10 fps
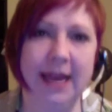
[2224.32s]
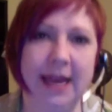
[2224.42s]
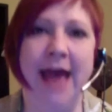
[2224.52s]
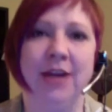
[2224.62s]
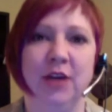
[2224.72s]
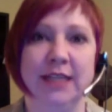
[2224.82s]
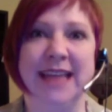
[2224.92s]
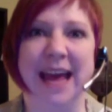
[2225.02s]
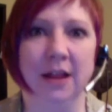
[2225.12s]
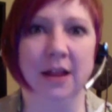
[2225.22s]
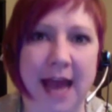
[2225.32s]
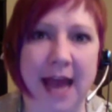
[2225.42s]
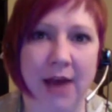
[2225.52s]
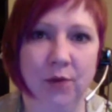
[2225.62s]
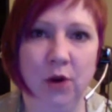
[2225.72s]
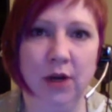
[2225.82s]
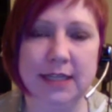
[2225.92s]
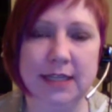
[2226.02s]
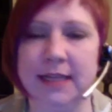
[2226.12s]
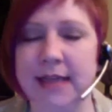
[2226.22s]
ad, you can tell if an ad
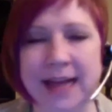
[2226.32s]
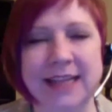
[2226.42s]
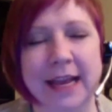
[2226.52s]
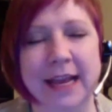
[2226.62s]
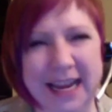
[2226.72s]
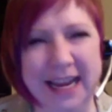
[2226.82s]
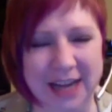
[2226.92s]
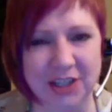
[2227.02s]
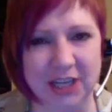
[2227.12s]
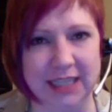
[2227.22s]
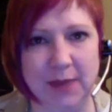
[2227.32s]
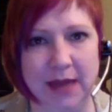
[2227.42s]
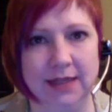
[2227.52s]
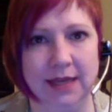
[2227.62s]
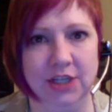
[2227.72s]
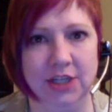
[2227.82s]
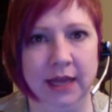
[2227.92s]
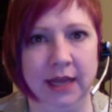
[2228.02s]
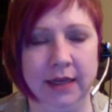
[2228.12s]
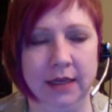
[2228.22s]
works. And it's that, it kind of actually gets back to that,
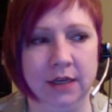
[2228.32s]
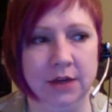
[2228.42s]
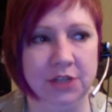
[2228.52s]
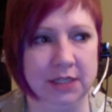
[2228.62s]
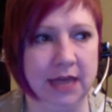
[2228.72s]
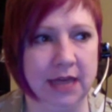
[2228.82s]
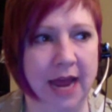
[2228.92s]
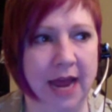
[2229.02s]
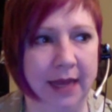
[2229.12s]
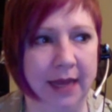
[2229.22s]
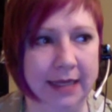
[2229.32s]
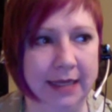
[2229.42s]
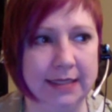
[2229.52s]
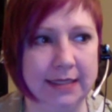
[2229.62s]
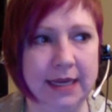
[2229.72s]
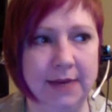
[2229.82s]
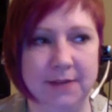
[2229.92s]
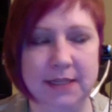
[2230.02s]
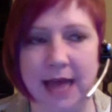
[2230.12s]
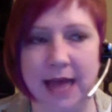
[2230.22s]
just in time. Like, I can see
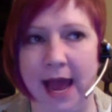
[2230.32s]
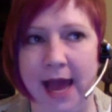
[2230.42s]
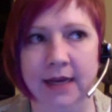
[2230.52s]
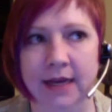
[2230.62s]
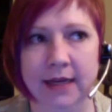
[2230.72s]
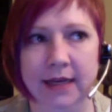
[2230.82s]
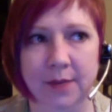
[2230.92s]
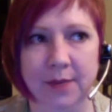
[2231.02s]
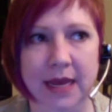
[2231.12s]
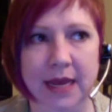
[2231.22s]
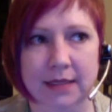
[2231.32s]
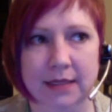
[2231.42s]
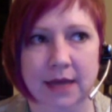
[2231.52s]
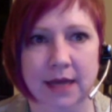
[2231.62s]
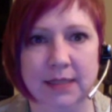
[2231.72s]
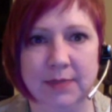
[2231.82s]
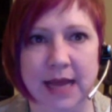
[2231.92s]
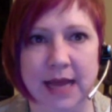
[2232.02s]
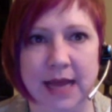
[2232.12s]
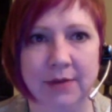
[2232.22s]
if this ad campaign, this concept I
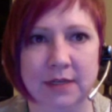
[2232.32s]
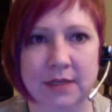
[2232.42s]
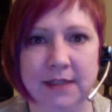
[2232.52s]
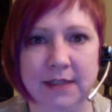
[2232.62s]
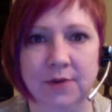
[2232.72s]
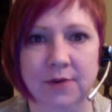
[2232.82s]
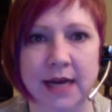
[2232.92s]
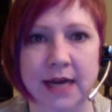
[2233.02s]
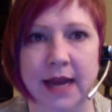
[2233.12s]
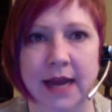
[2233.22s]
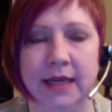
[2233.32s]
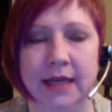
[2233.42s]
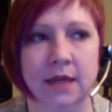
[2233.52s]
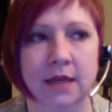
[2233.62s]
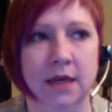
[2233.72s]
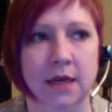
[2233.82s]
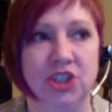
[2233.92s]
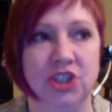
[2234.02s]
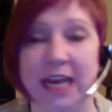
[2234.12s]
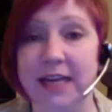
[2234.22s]
had was an effective one, and I can
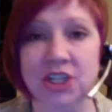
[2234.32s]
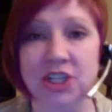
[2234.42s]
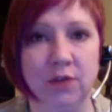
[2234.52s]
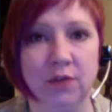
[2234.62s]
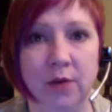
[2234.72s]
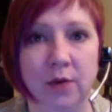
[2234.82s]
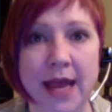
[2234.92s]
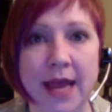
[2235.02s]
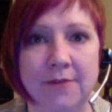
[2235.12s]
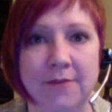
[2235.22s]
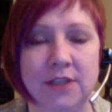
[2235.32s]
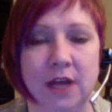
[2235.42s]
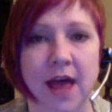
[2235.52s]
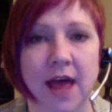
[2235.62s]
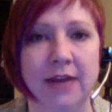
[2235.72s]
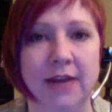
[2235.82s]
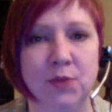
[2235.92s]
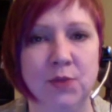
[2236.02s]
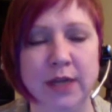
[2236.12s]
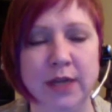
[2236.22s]
change it right away if it's online. If
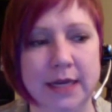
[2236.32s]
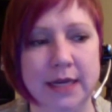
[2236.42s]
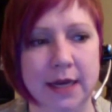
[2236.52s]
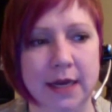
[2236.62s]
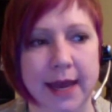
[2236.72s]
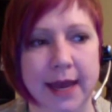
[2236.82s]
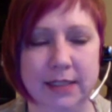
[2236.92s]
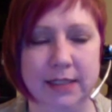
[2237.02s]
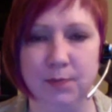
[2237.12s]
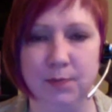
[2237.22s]
it's printed, it's